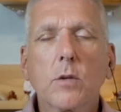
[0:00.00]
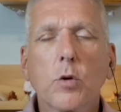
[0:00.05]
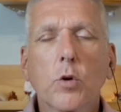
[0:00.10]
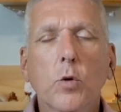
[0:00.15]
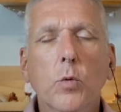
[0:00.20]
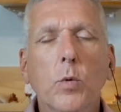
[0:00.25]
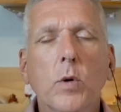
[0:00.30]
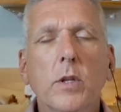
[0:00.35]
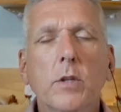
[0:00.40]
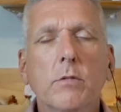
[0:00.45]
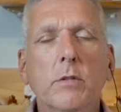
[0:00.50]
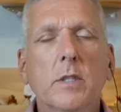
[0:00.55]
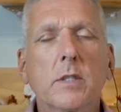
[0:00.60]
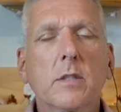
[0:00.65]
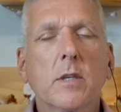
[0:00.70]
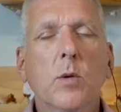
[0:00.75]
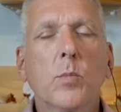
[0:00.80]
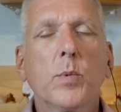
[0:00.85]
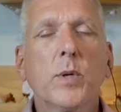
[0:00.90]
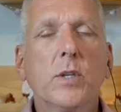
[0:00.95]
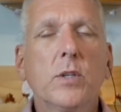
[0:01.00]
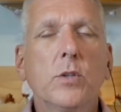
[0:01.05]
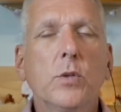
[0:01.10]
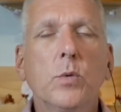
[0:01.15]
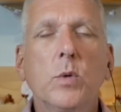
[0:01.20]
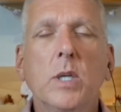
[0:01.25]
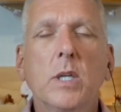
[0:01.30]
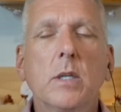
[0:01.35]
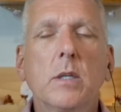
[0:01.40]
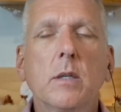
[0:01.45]
or whether it's helping you
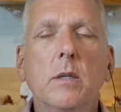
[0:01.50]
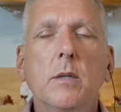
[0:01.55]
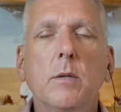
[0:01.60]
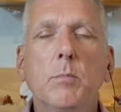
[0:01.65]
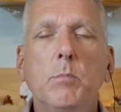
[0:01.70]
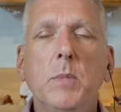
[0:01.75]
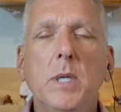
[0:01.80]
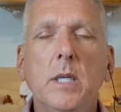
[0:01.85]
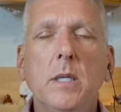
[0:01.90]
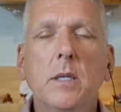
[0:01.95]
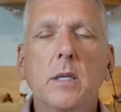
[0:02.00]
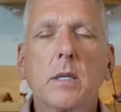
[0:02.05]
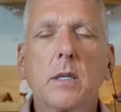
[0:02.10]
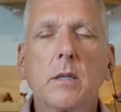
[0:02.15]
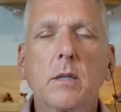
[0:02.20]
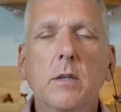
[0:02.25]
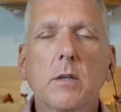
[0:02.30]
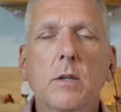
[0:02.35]
get meaning,